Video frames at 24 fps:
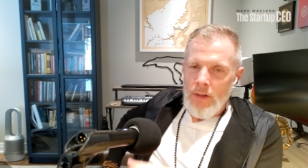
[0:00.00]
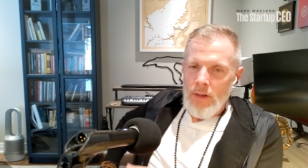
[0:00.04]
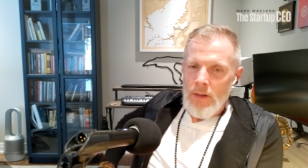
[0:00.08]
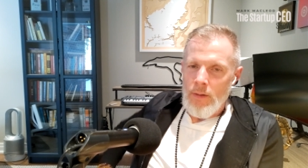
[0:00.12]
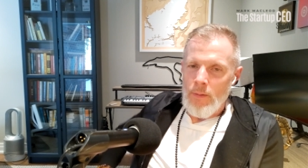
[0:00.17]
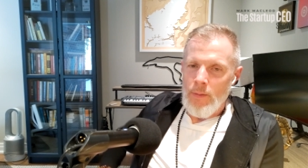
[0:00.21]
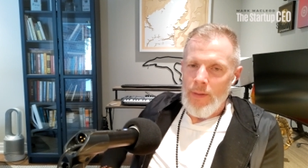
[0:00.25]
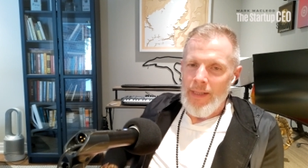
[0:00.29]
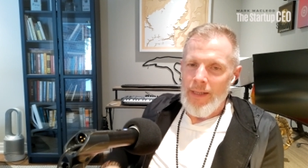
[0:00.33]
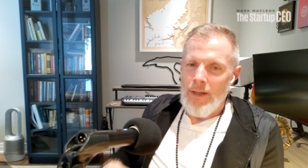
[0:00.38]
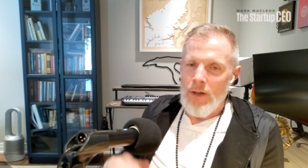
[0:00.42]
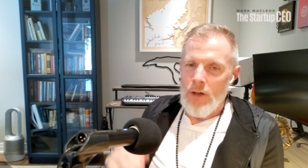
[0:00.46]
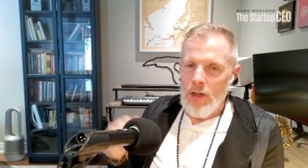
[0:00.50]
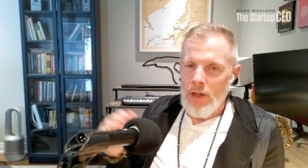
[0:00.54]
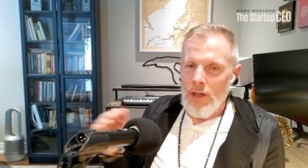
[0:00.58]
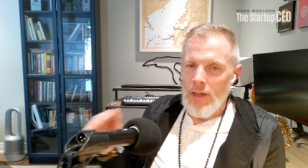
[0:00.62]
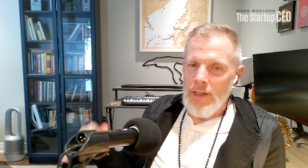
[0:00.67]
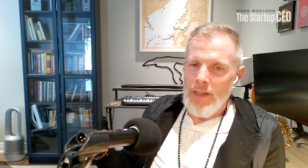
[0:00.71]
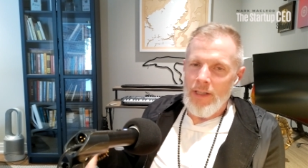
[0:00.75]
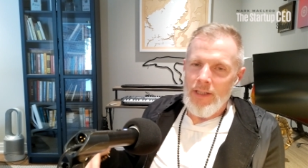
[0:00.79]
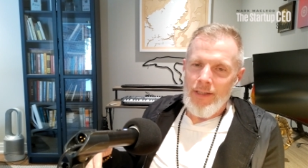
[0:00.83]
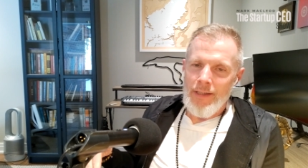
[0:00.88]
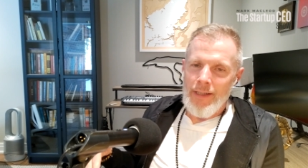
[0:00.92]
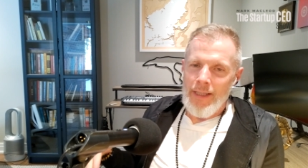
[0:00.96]
We
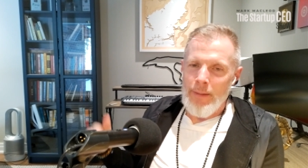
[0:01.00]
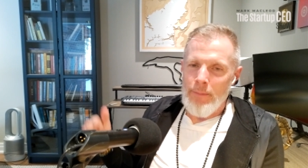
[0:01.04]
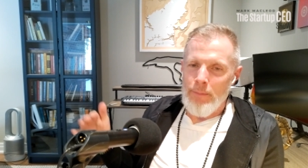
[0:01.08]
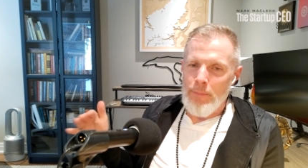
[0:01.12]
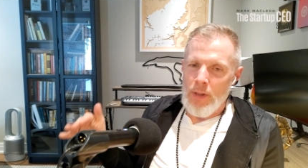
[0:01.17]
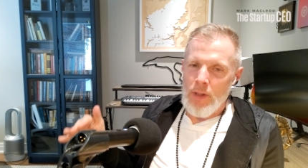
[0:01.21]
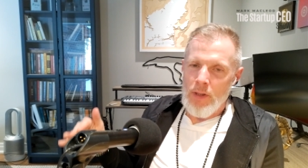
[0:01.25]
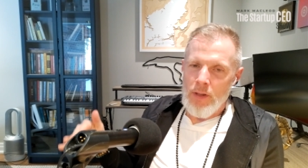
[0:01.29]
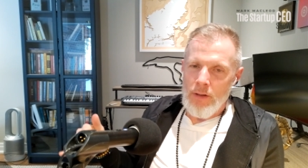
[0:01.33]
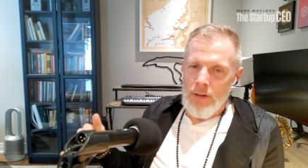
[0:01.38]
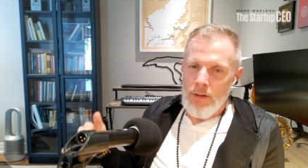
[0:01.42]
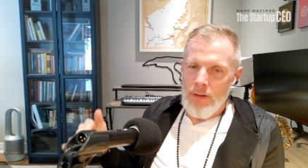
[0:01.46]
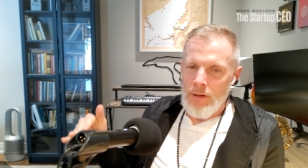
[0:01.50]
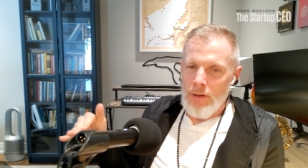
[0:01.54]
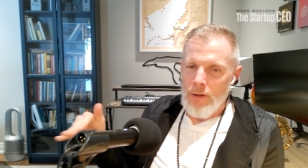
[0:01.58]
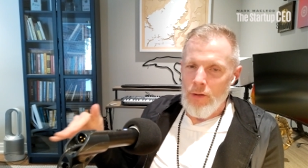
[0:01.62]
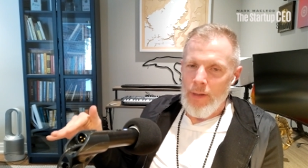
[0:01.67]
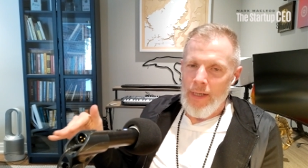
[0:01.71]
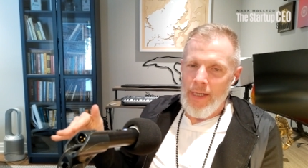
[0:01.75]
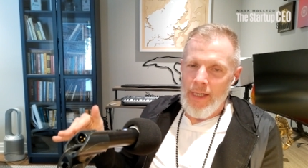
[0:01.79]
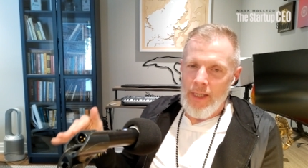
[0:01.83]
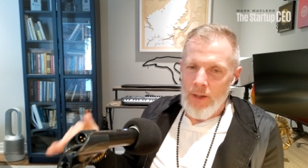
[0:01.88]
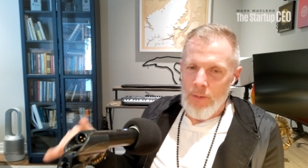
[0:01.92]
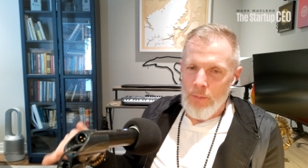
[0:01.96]
earnestly build
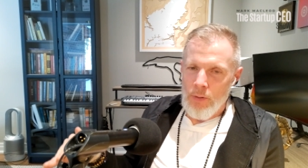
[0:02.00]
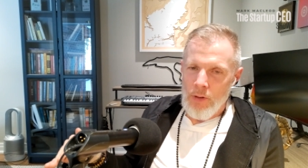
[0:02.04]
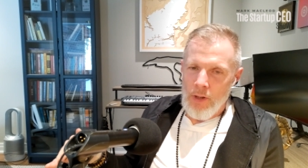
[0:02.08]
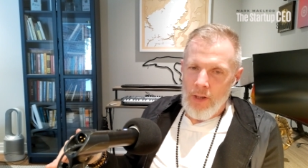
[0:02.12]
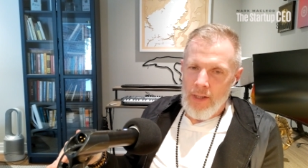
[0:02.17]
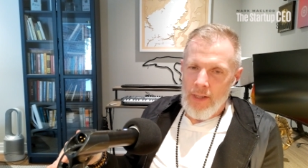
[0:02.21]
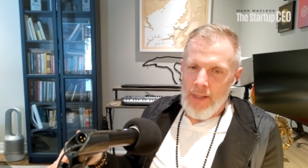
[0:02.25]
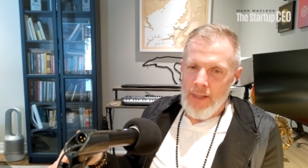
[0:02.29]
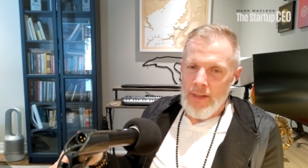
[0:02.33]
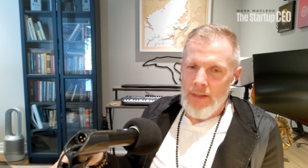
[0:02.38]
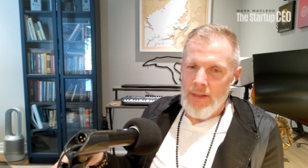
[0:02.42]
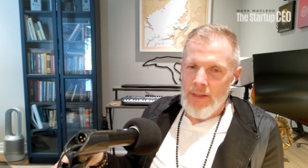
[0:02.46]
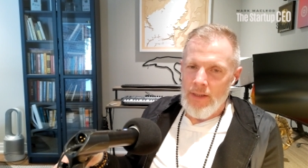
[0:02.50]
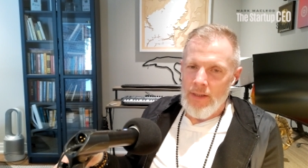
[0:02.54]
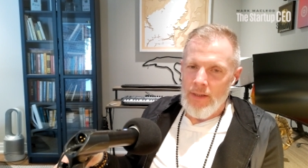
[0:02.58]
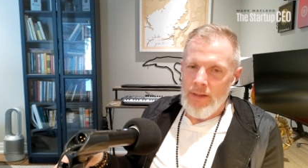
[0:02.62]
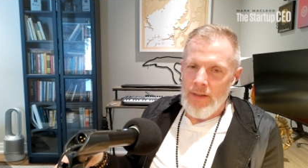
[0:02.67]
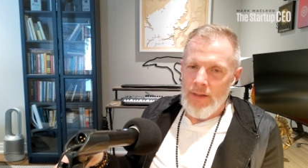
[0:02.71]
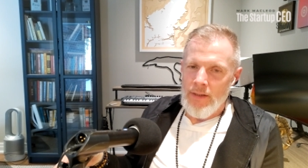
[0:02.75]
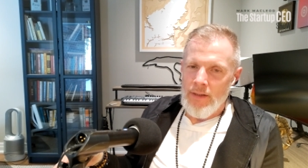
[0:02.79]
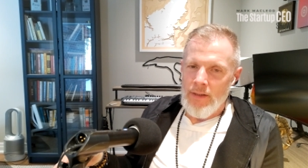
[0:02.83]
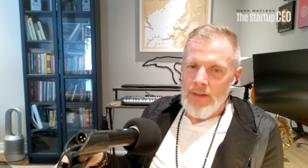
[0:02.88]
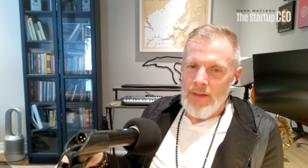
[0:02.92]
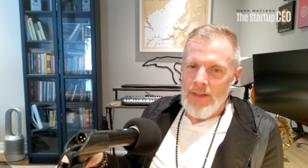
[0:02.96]
great product
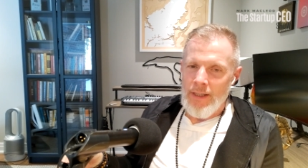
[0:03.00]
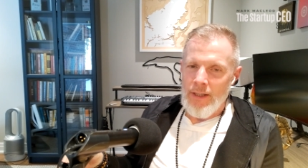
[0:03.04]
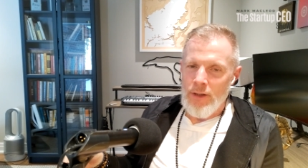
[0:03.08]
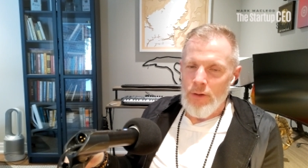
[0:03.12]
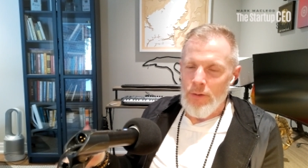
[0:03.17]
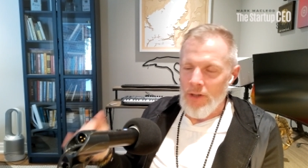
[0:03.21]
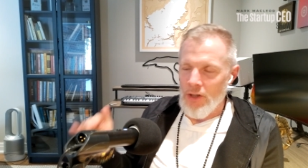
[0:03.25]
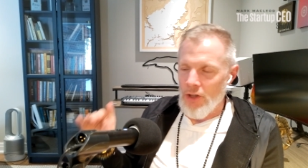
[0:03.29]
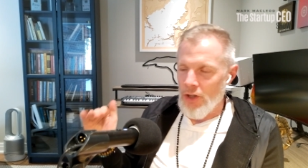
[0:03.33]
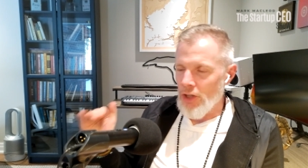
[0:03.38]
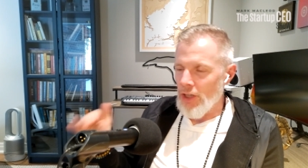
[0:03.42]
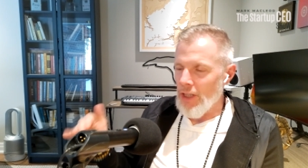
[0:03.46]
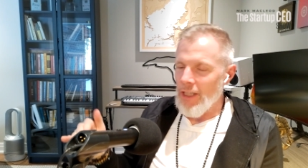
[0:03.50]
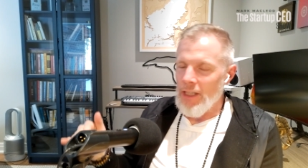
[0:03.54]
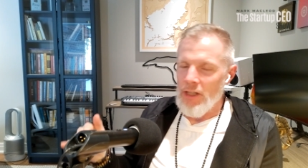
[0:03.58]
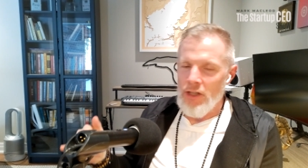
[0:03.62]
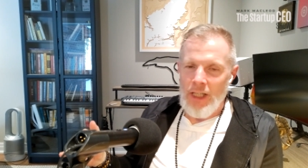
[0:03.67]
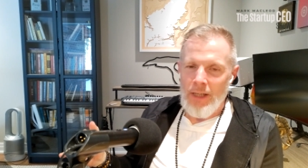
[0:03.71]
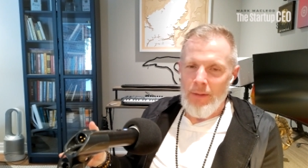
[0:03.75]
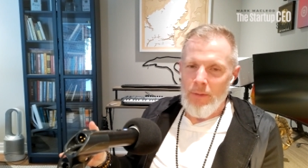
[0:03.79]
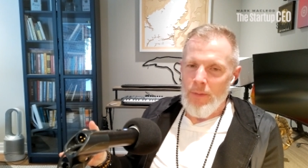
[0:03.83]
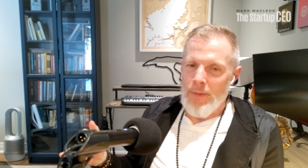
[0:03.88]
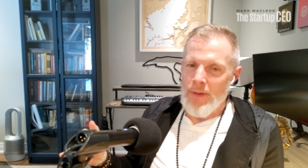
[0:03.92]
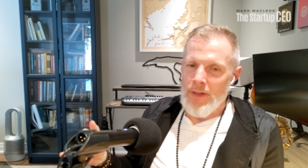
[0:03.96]
and do a shitty
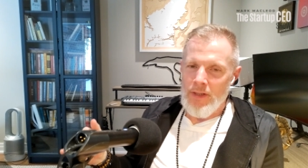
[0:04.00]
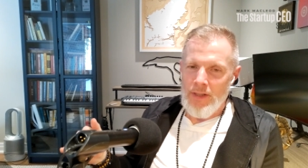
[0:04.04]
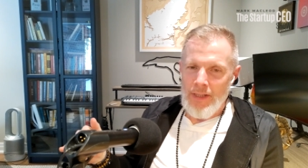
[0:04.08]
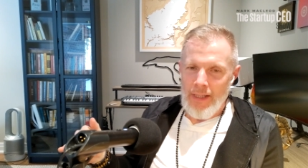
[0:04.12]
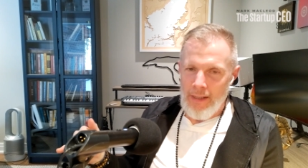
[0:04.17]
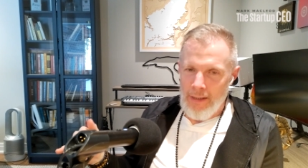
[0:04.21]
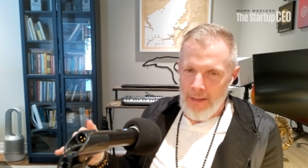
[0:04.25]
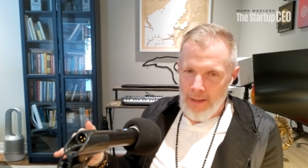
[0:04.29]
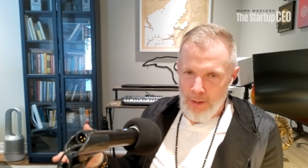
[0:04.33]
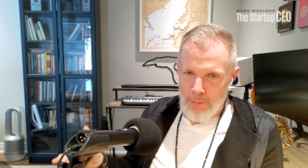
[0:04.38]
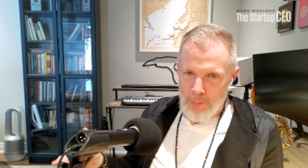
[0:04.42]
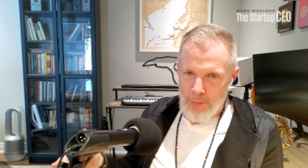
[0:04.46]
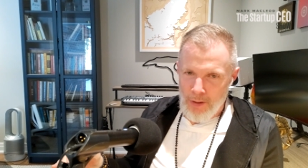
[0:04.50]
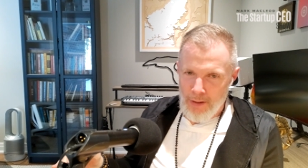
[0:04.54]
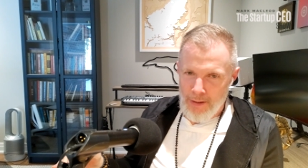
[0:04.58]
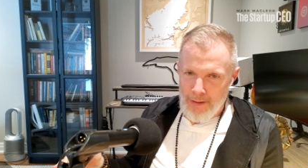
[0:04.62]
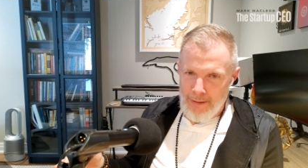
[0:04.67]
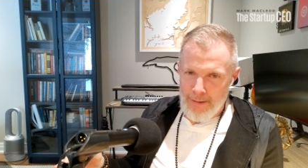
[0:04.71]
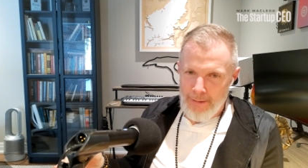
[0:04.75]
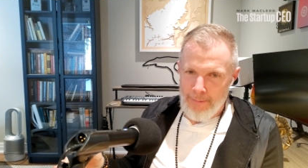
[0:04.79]
job about selling the product.